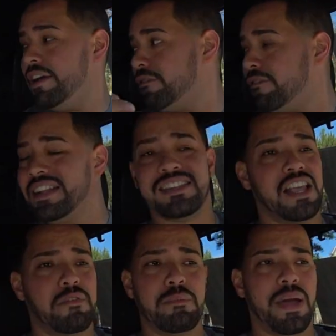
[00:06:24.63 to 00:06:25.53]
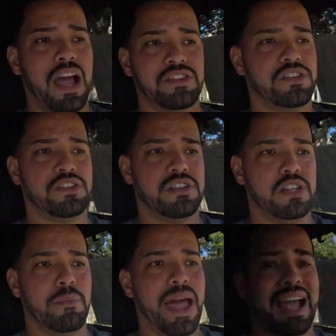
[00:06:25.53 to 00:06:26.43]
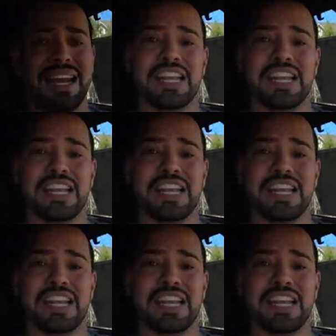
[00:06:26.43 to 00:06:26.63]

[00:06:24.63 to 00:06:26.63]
It fits 7 passengers in the back,